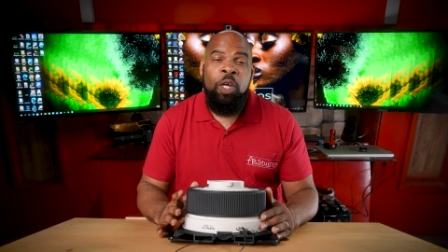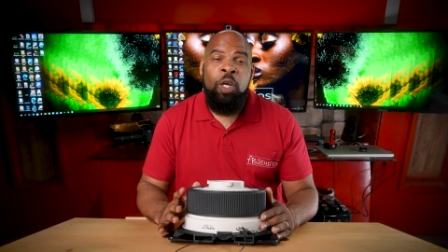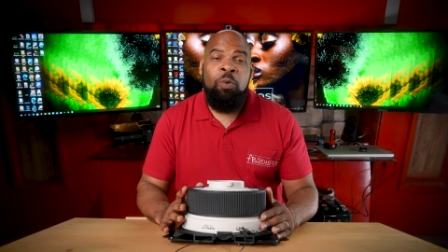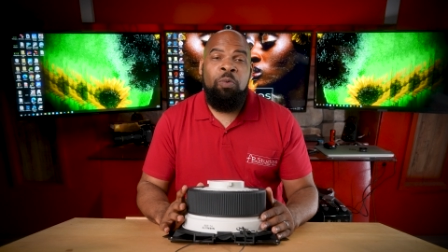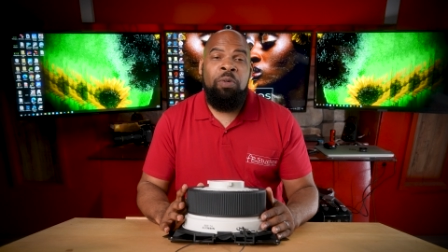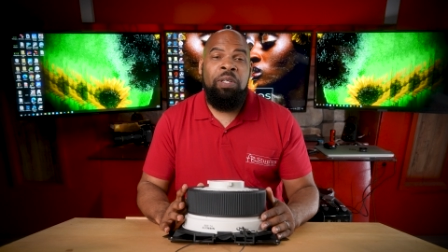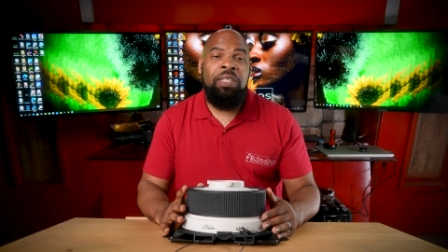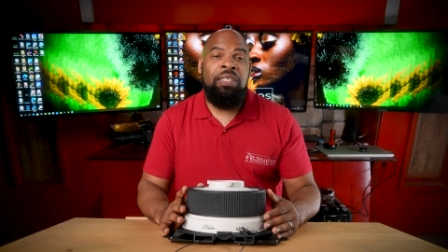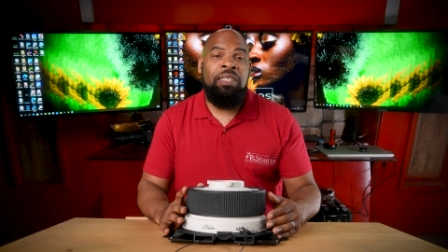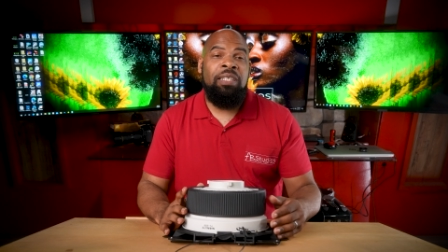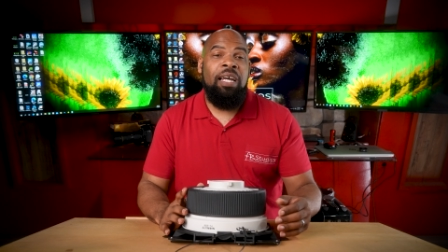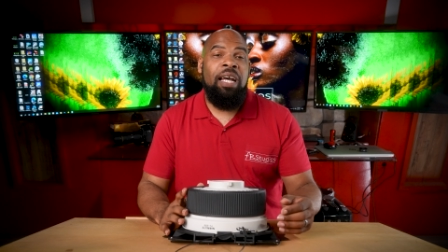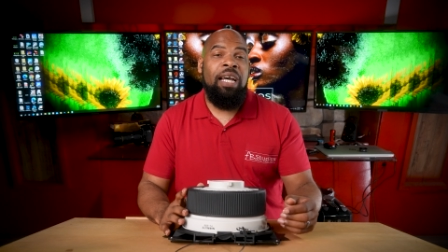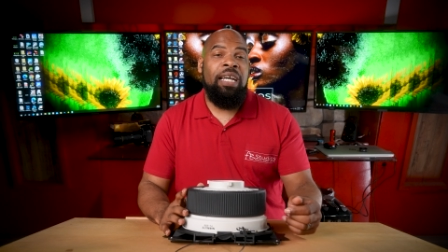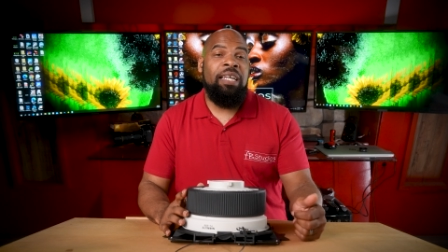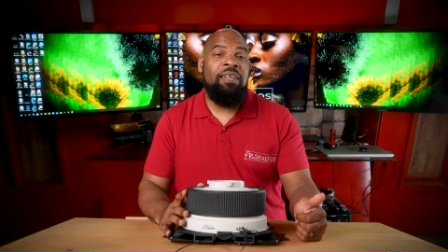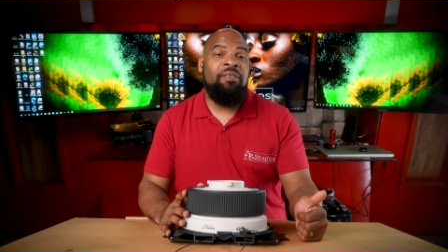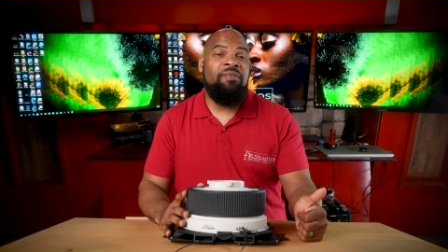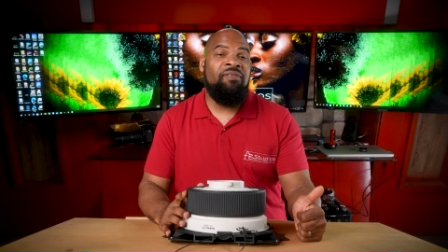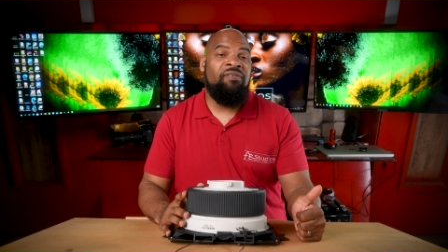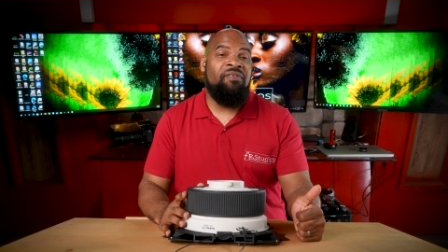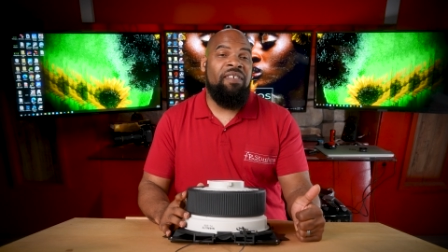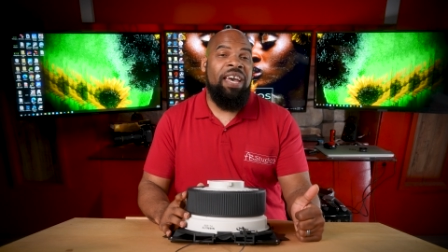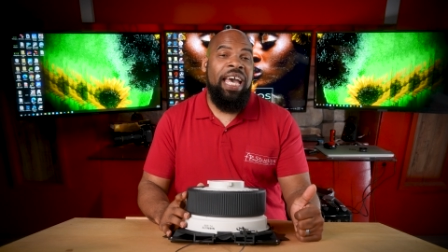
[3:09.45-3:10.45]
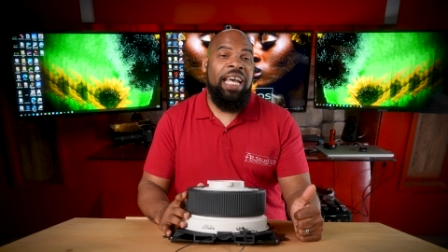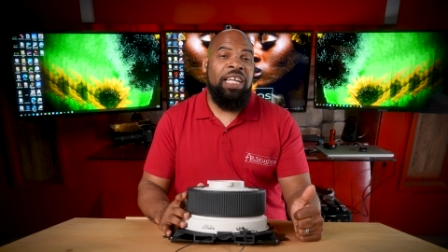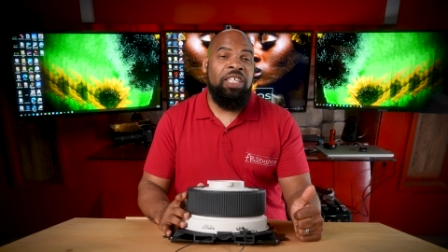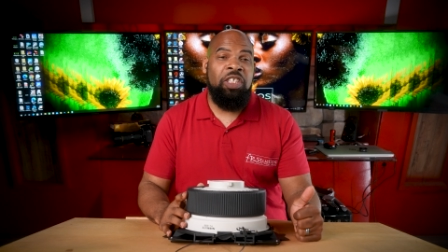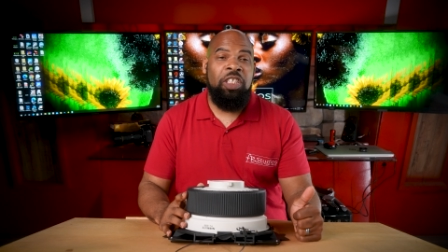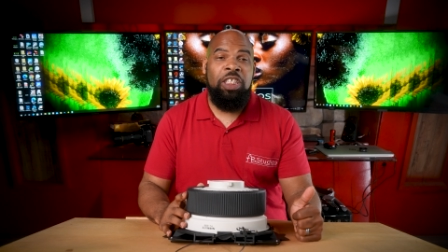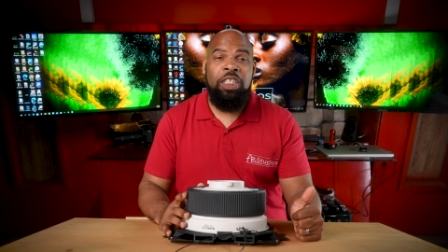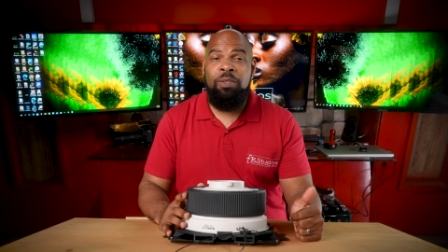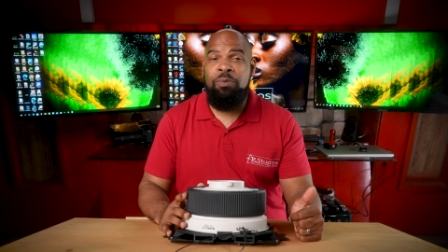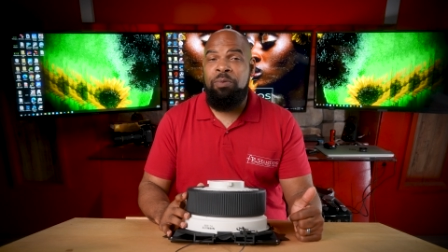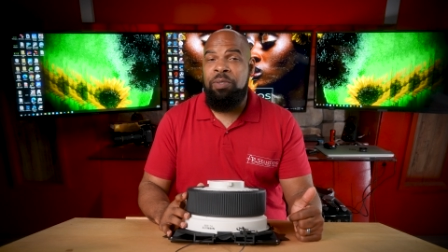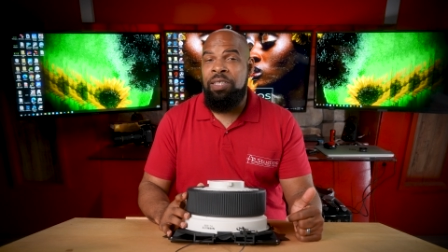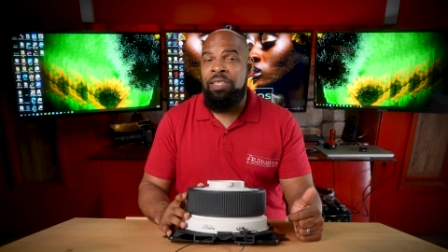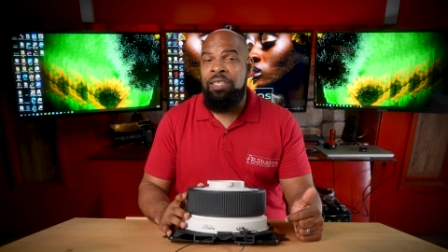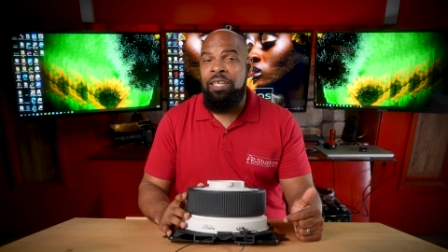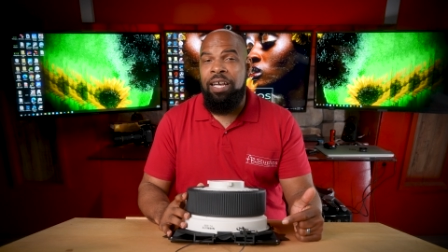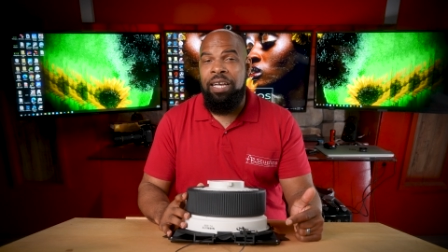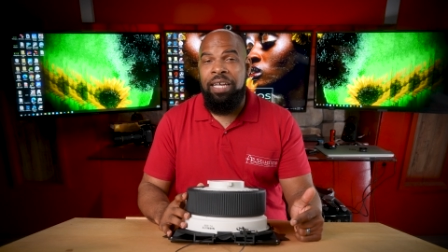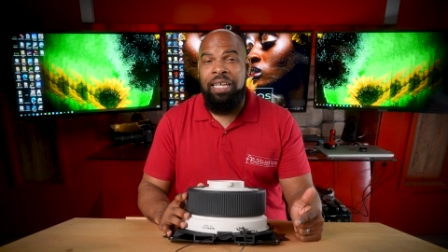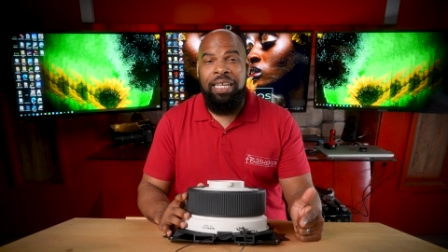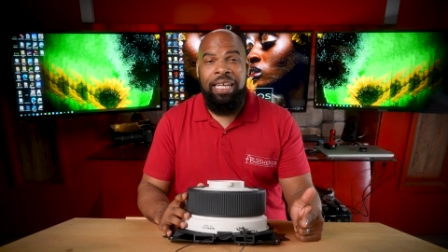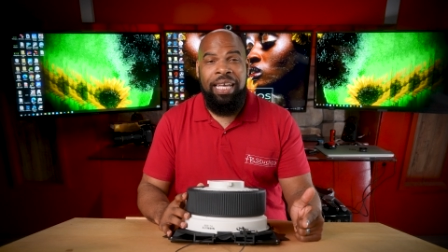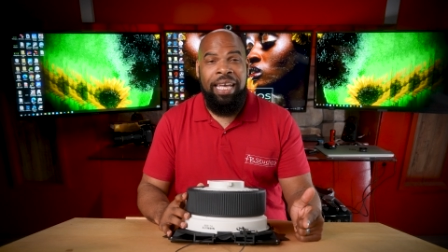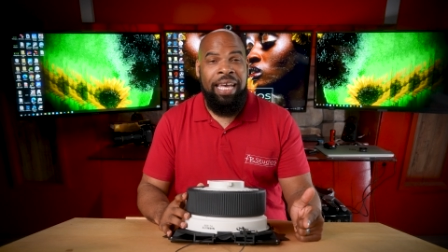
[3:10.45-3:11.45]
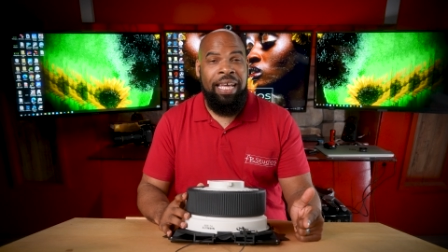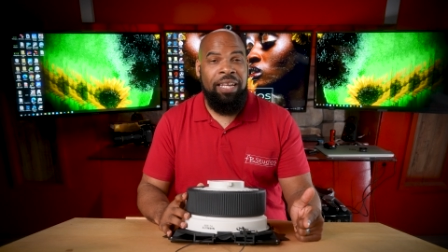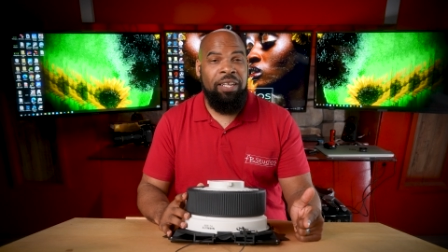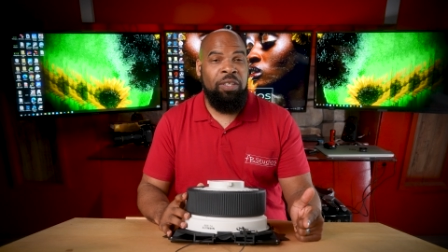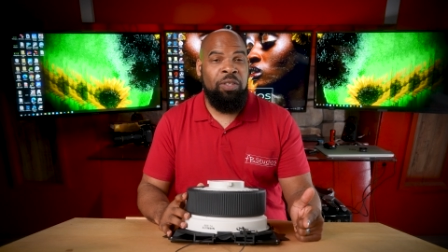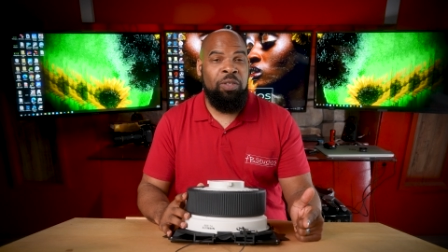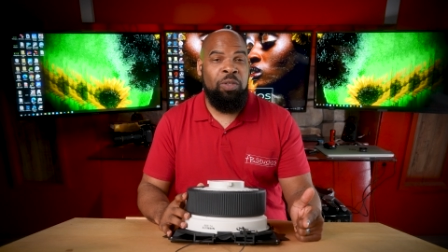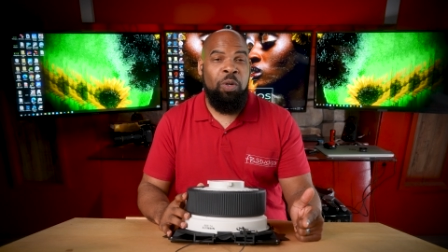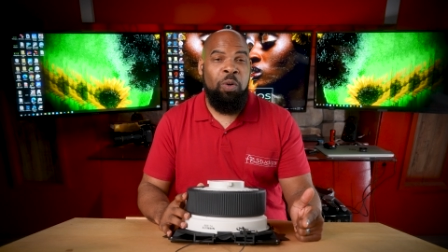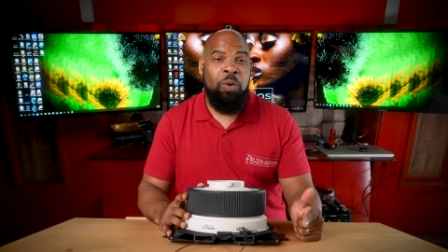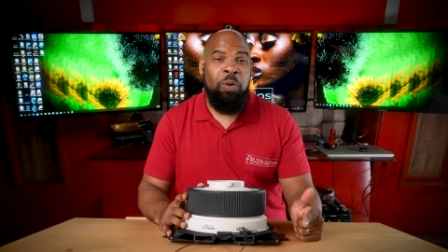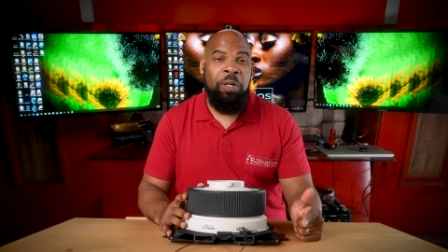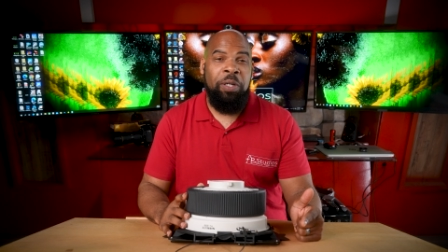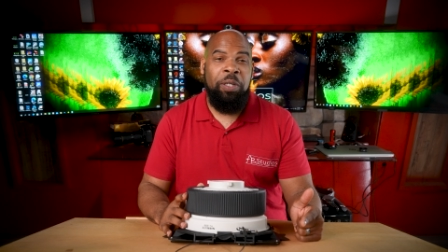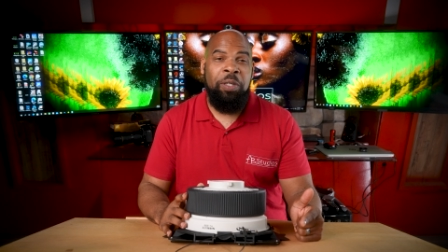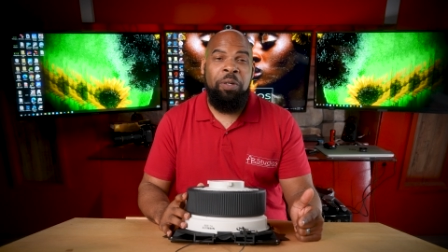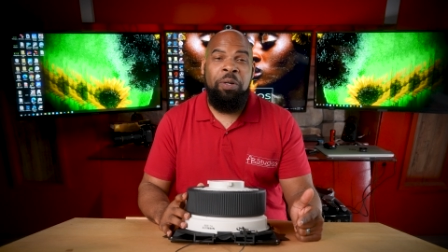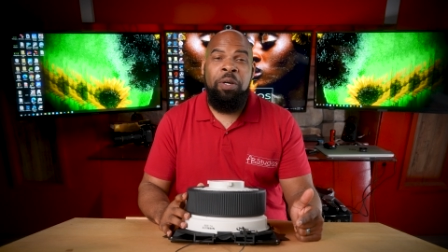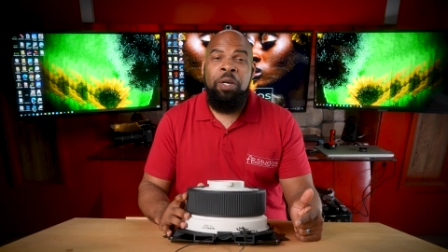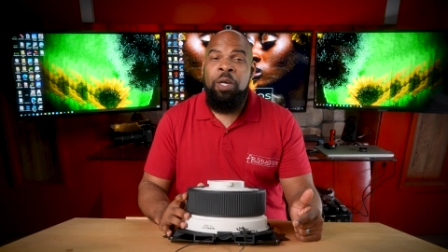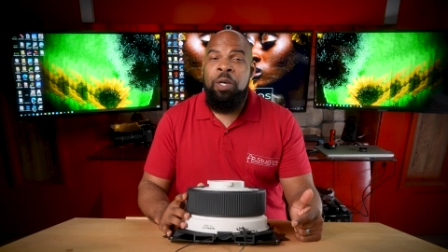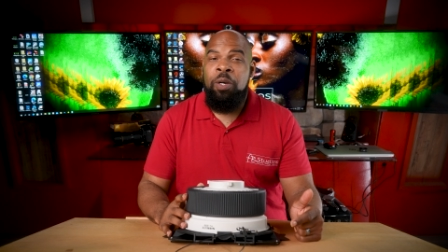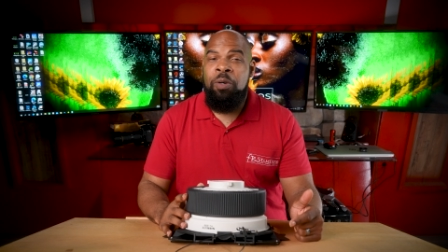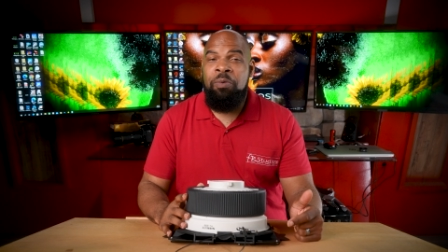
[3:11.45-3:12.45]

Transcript: We're talking fashion, we're talking editorial,